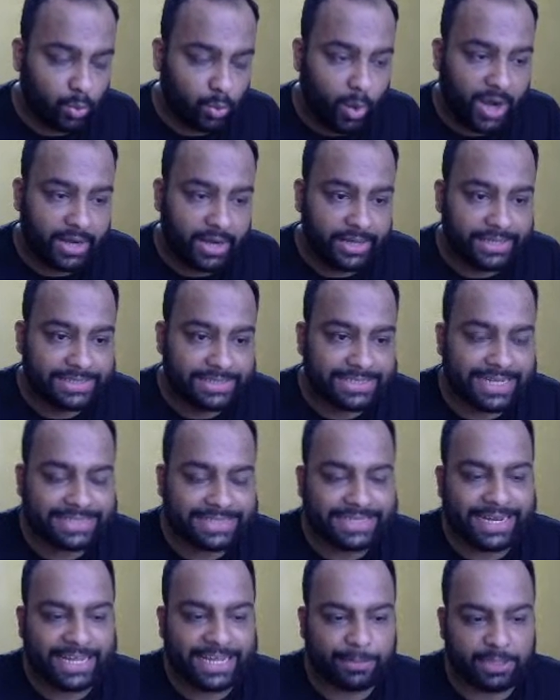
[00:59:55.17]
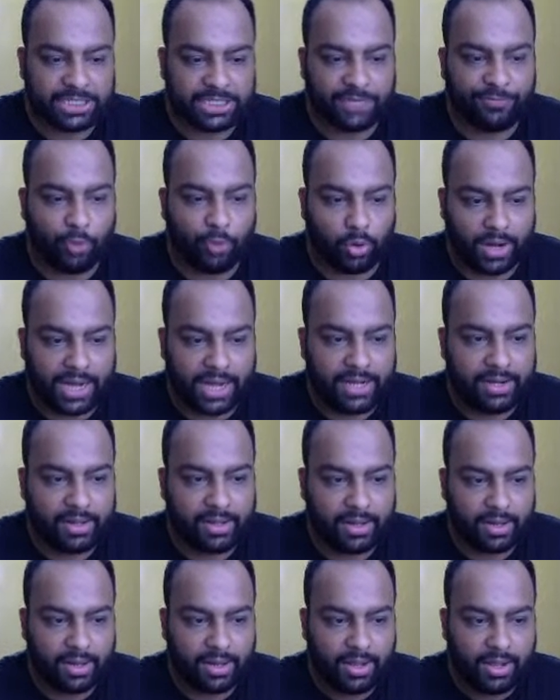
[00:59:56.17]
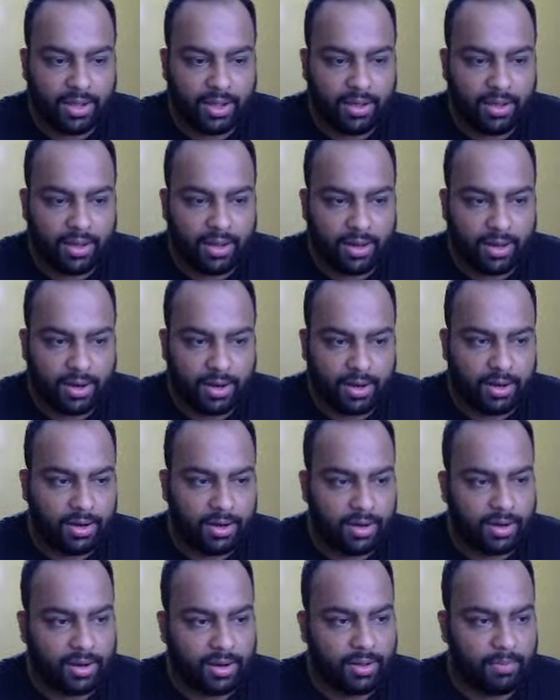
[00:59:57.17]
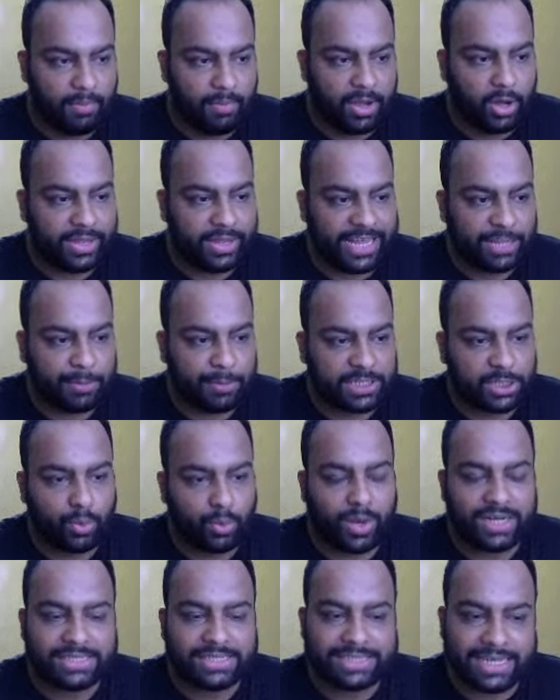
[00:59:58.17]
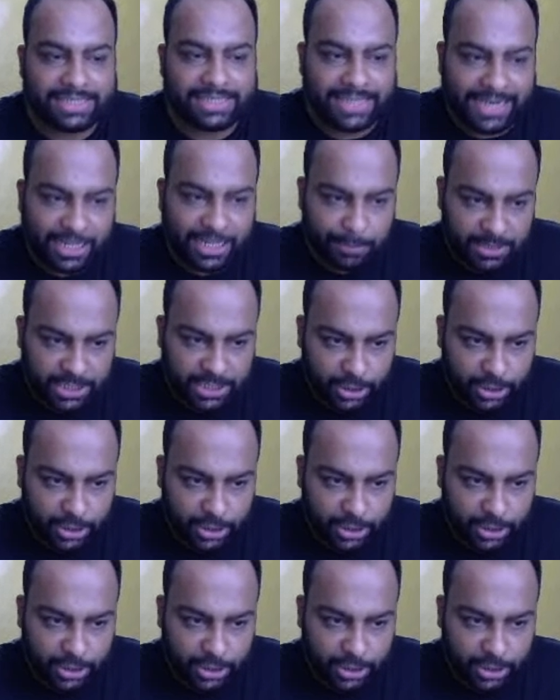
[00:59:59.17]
1 is less than expression 4, right? Because expression 1 is less than expression